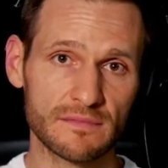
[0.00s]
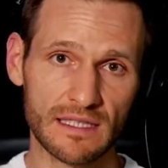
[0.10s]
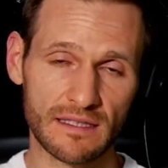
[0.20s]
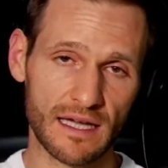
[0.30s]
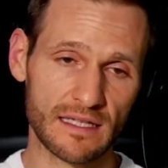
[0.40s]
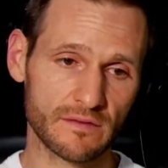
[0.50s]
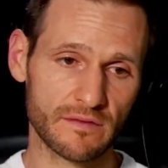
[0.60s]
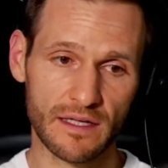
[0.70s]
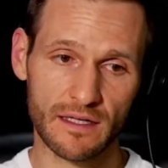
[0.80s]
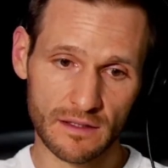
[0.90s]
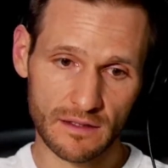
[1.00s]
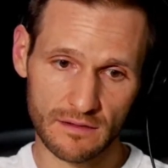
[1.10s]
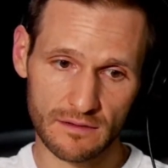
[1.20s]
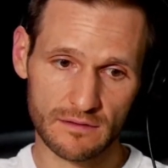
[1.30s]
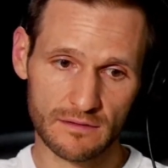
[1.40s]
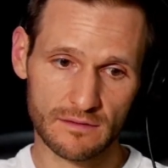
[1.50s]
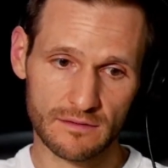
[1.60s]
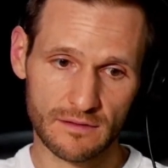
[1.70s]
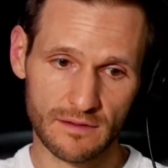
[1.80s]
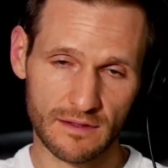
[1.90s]
in the case of the hillock,
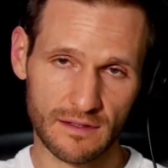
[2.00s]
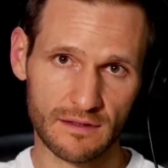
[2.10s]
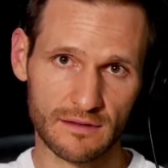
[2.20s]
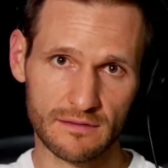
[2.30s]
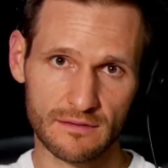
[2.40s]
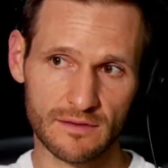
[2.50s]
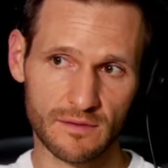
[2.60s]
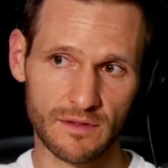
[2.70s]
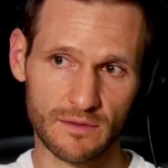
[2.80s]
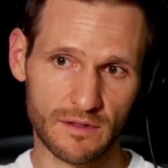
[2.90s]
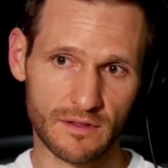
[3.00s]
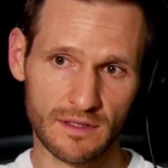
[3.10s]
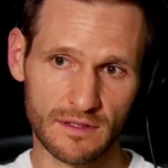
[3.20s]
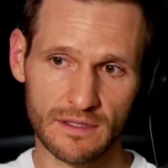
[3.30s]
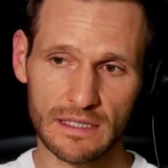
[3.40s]
I think is what you would call that.